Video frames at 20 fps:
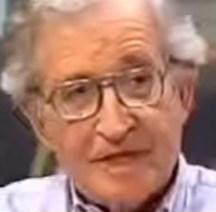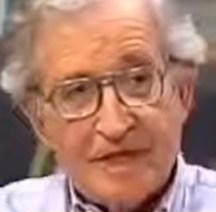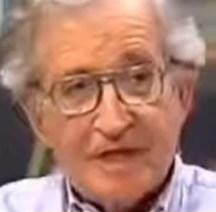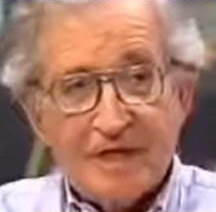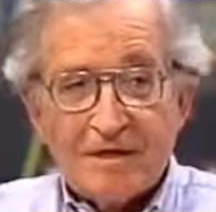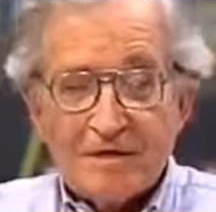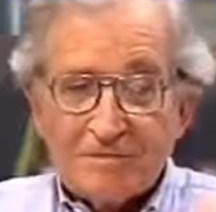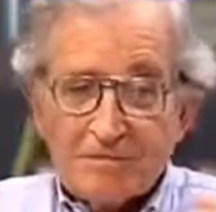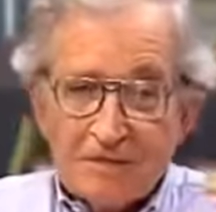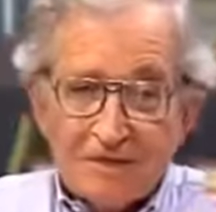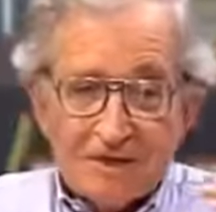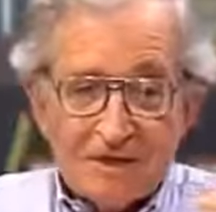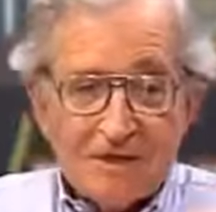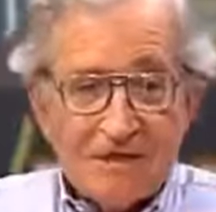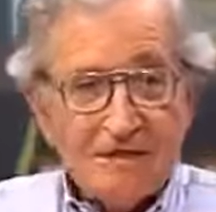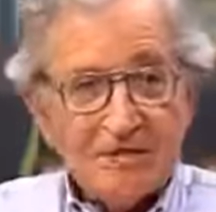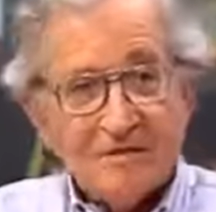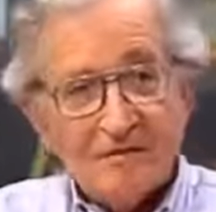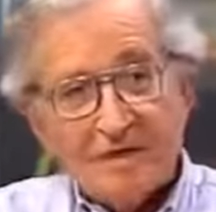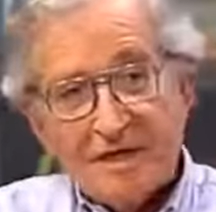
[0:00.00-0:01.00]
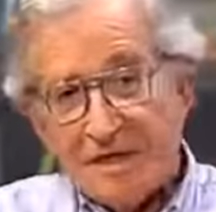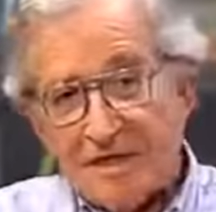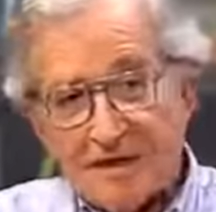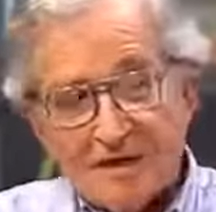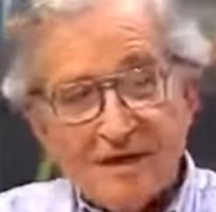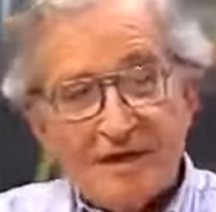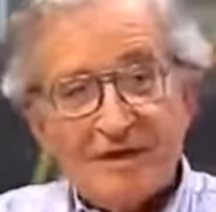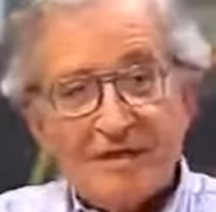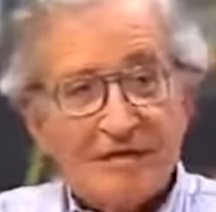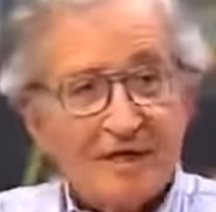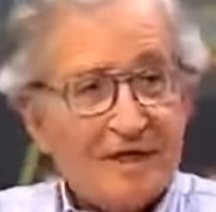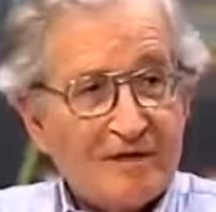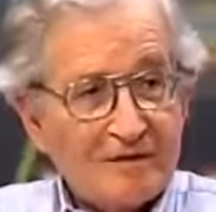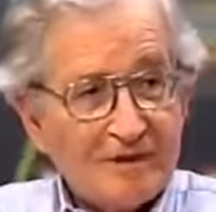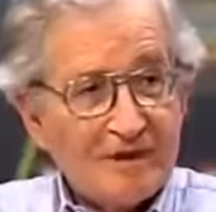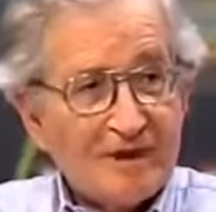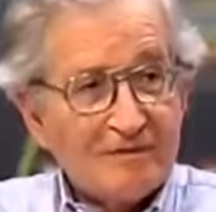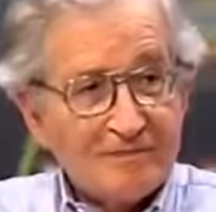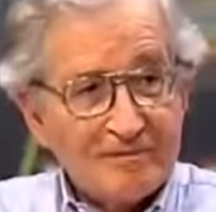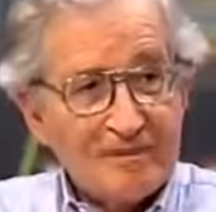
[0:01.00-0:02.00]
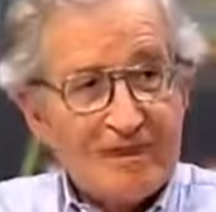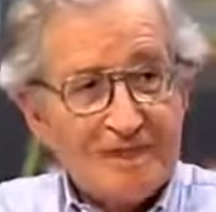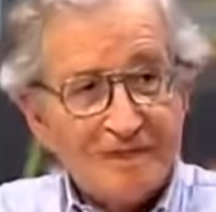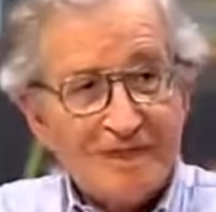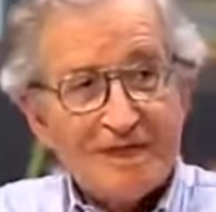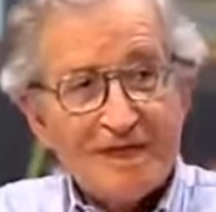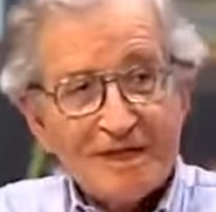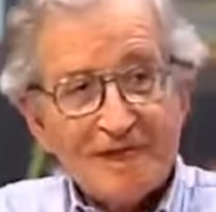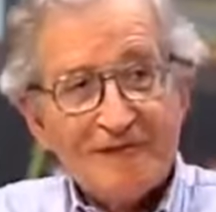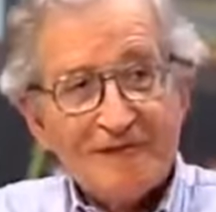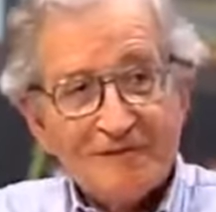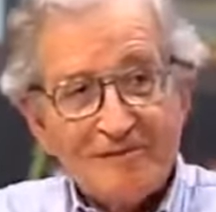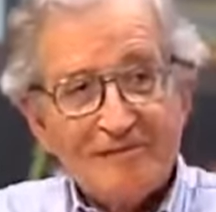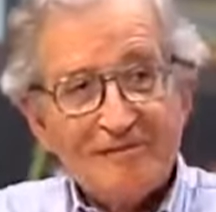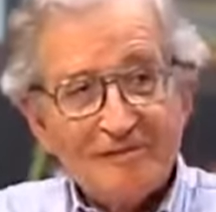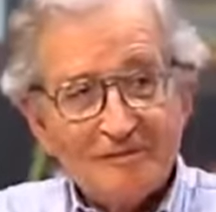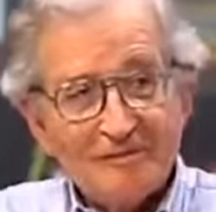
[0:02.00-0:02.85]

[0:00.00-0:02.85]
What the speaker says: I don't think we have to discuss.